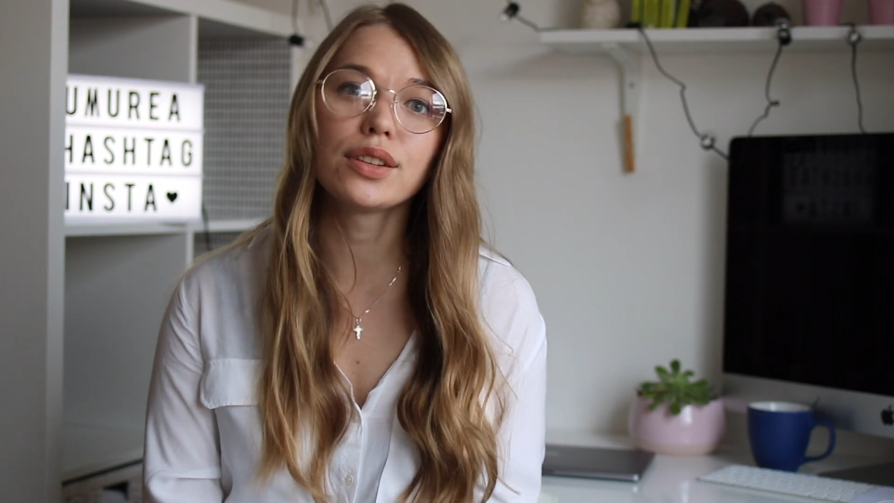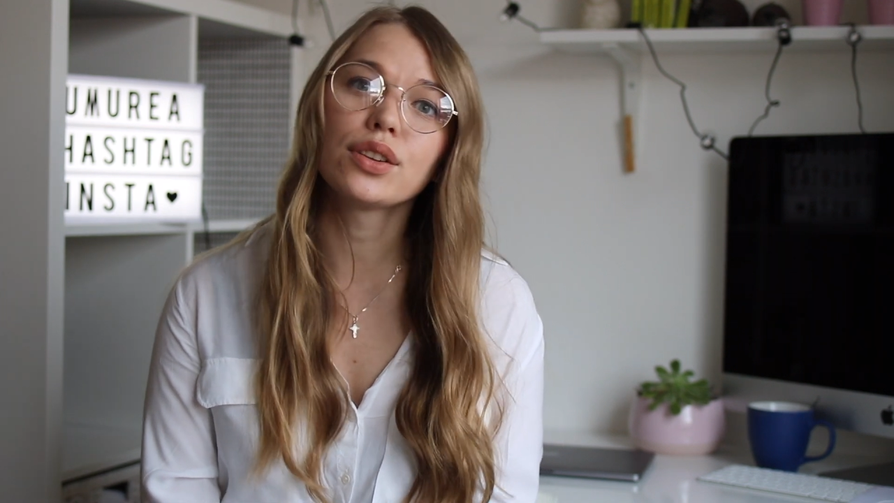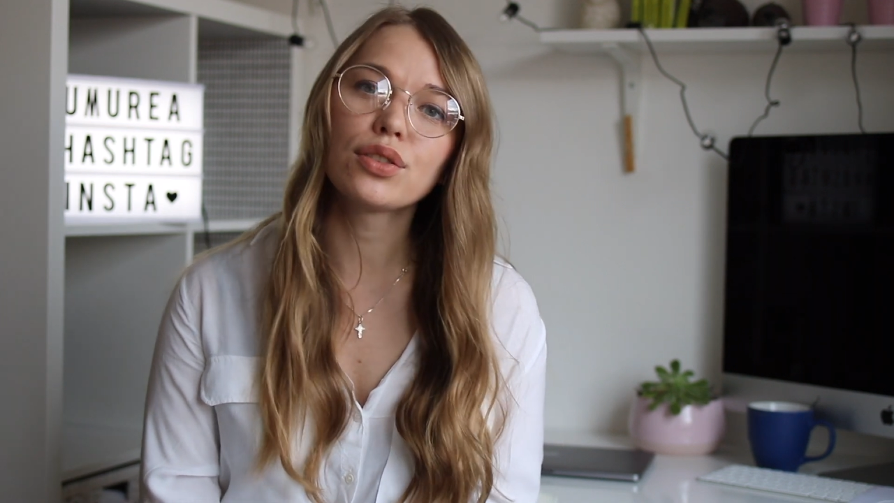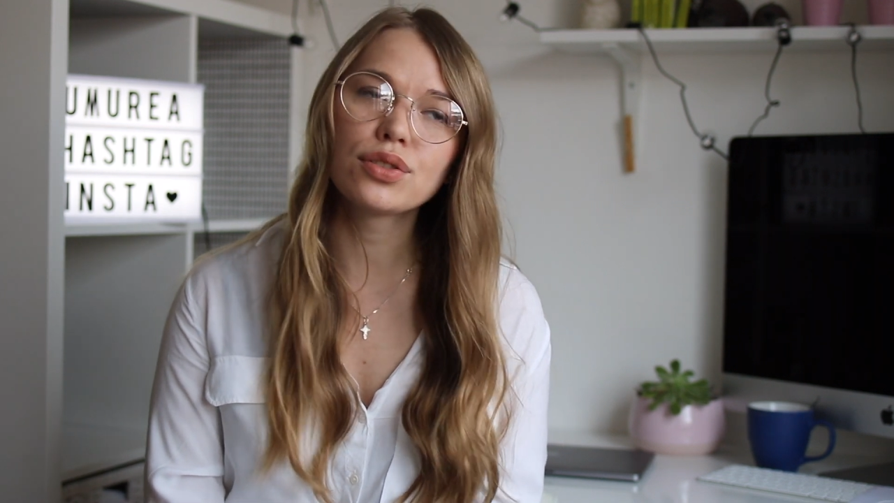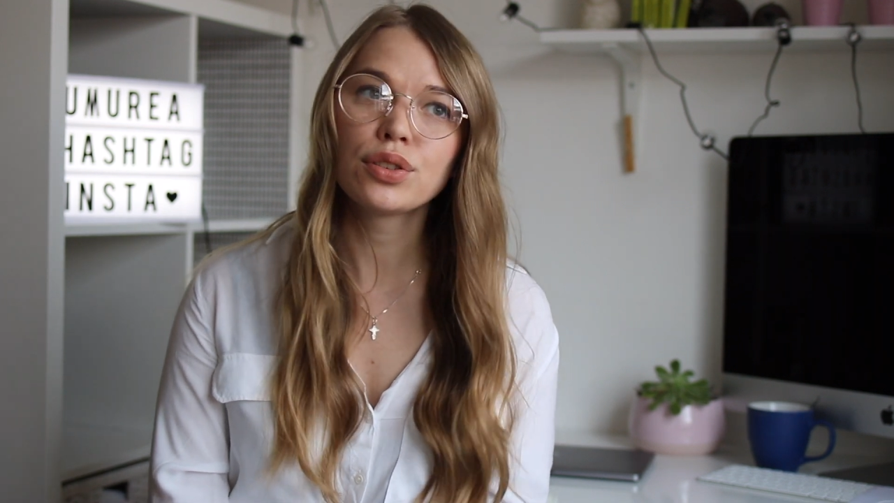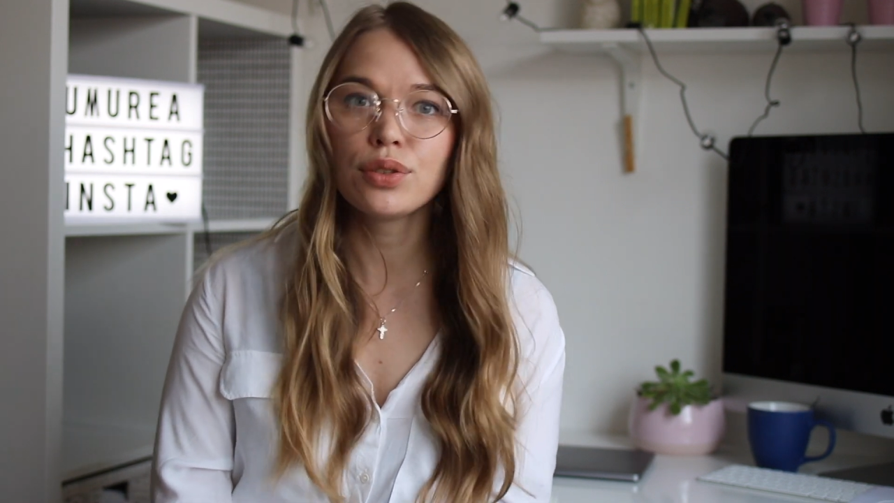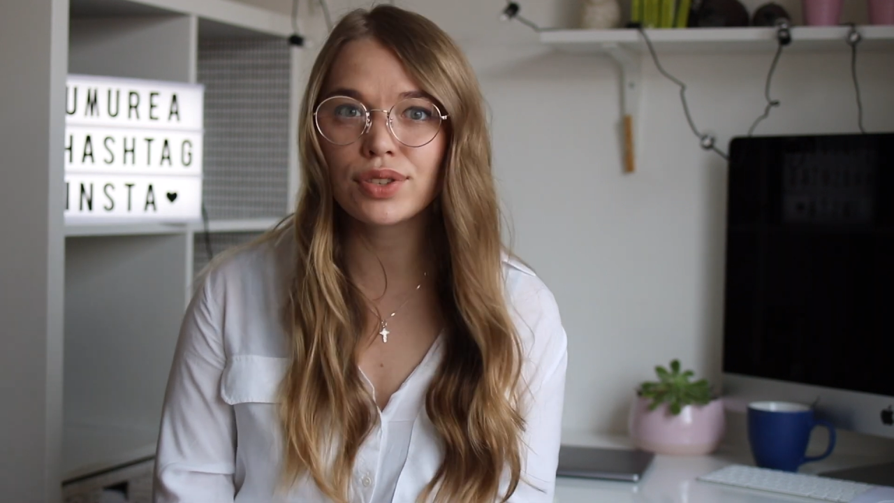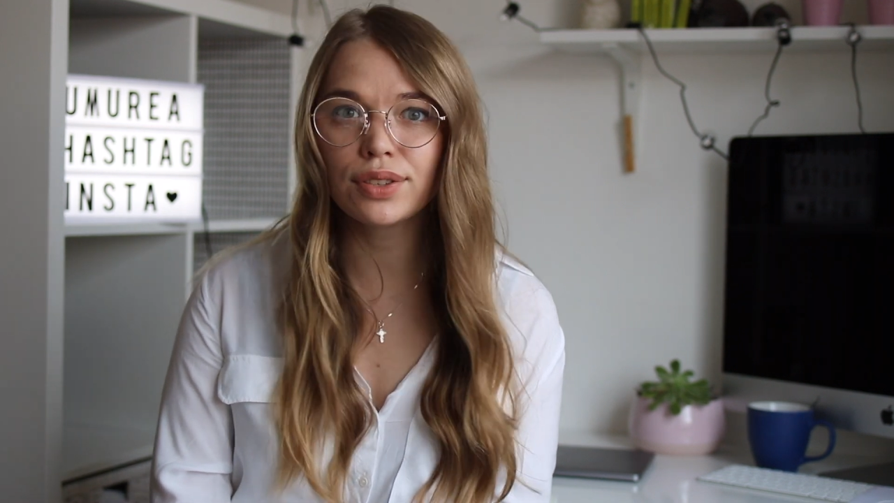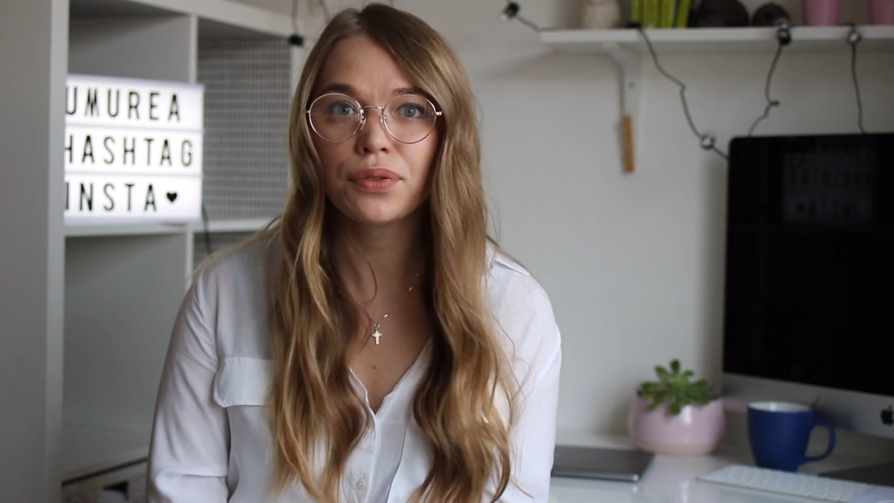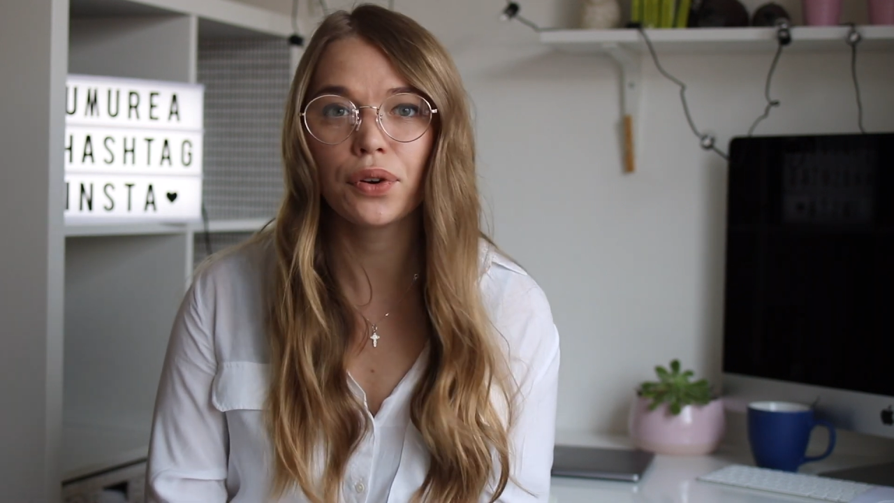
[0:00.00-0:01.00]
and not
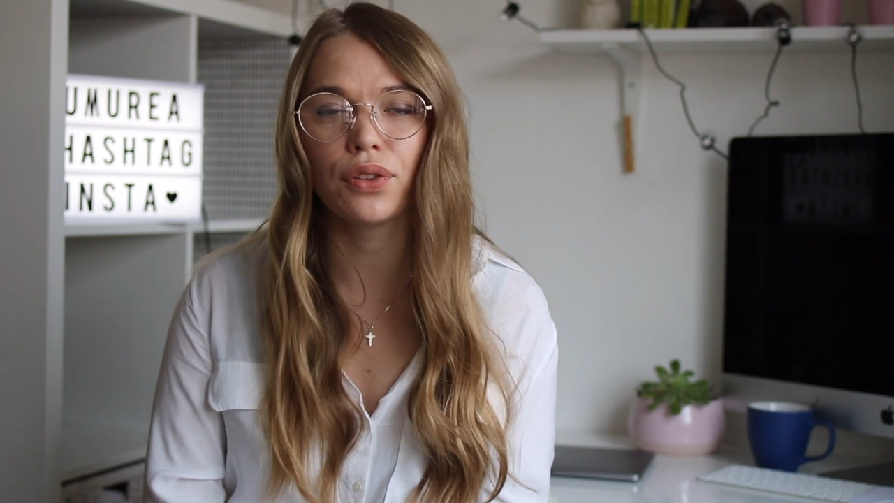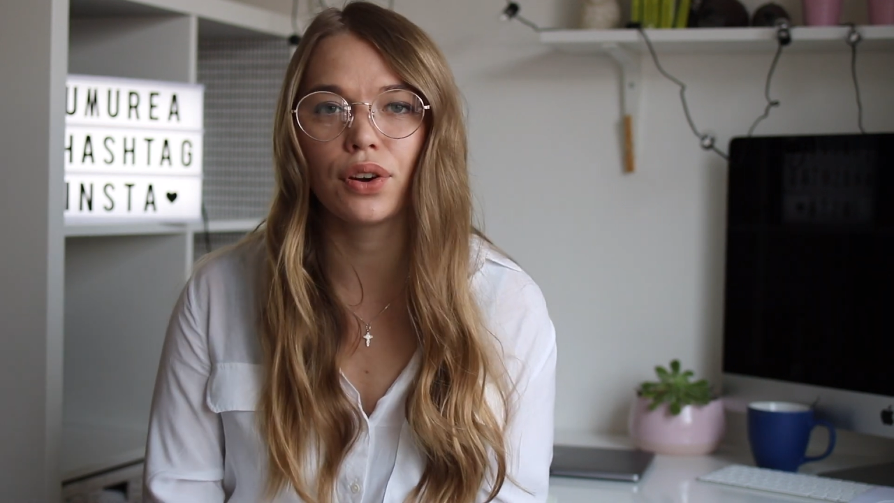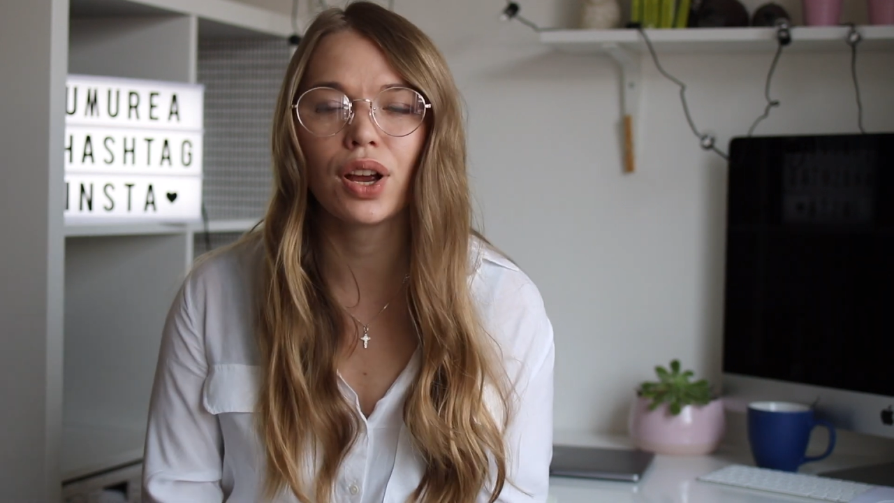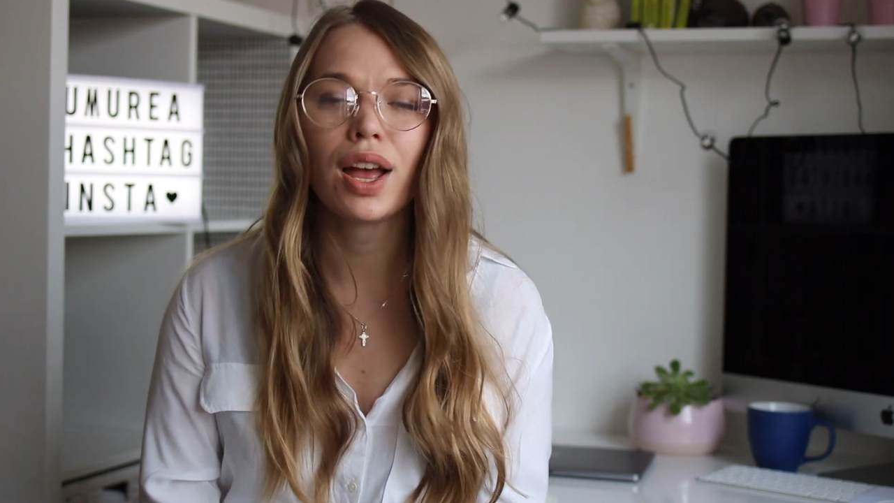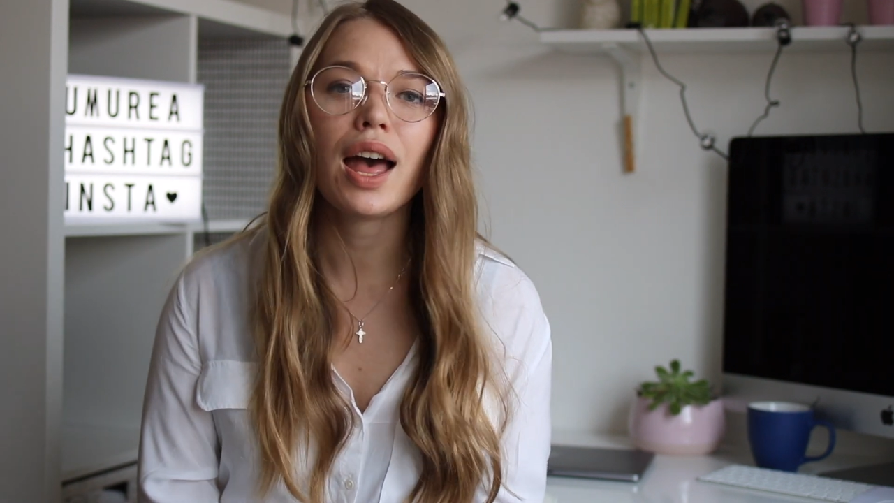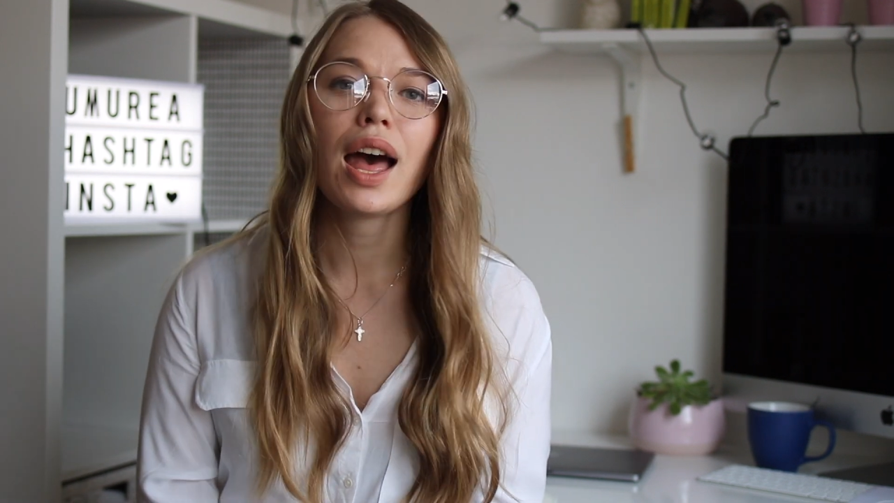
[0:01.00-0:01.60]
use it further.